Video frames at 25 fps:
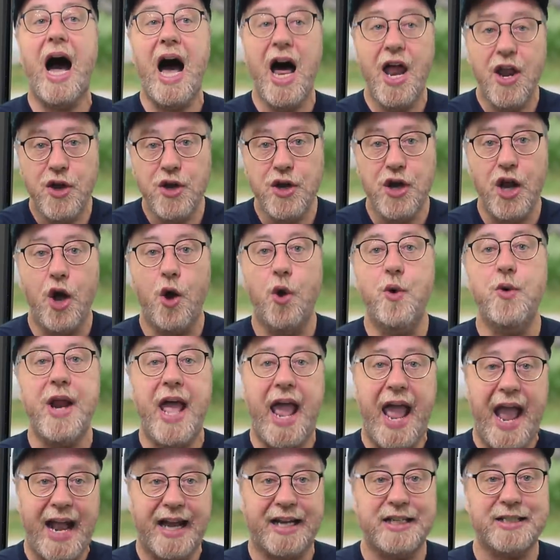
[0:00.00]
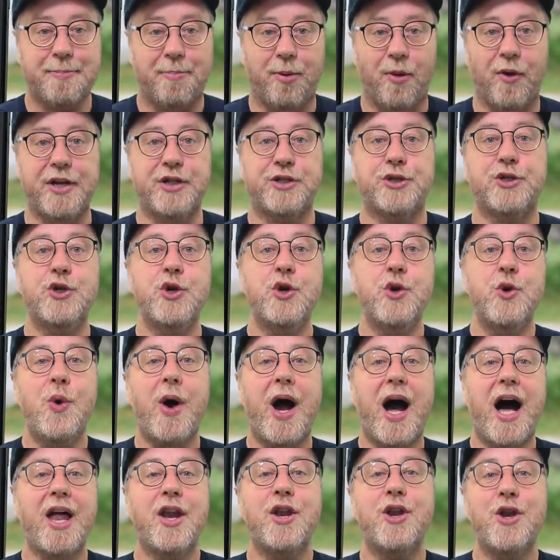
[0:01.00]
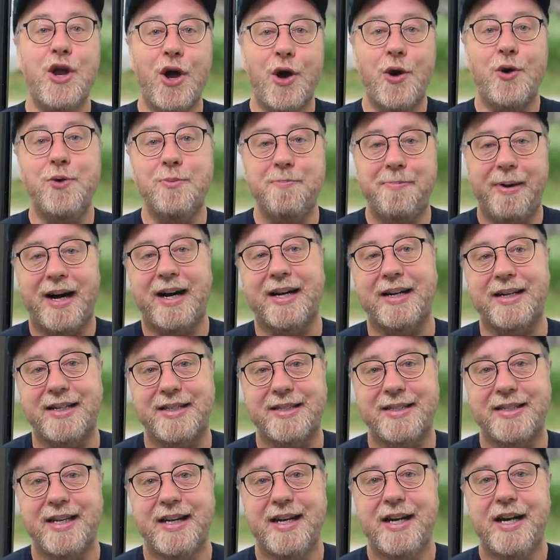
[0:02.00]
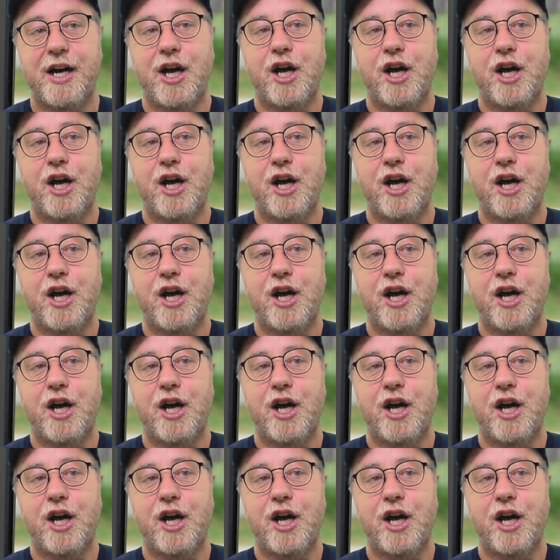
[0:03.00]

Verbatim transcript: unknown exploits, new unknown bugs,